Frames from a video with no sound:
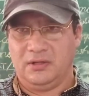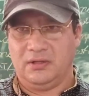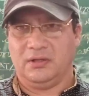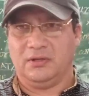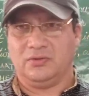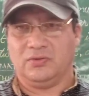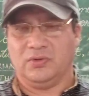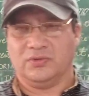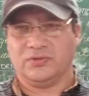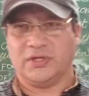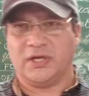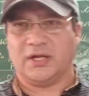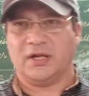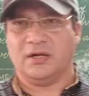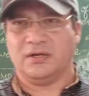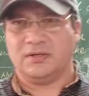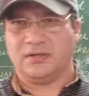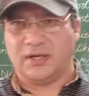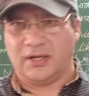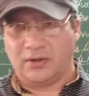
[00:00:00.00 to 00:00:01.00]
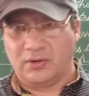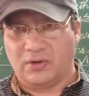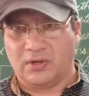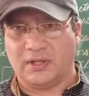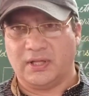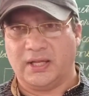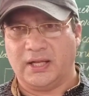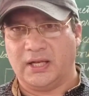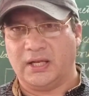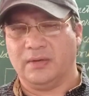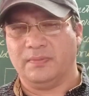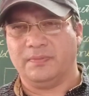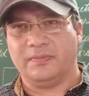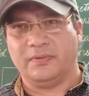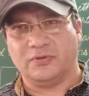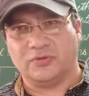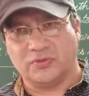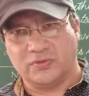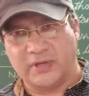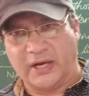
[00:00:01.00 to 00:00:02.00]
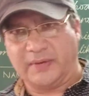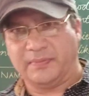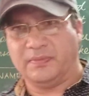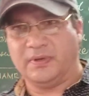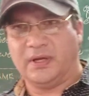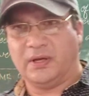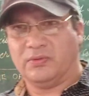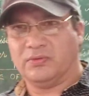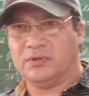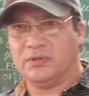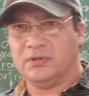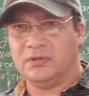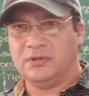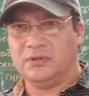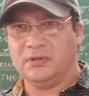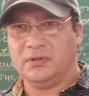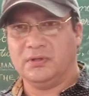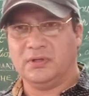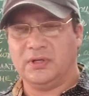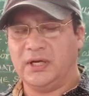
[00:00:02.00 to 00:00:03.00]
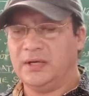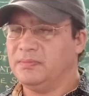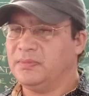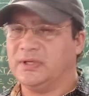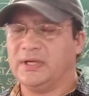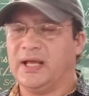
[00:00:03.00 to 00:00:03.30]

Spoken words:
to outside country and got the help to drive me out, right?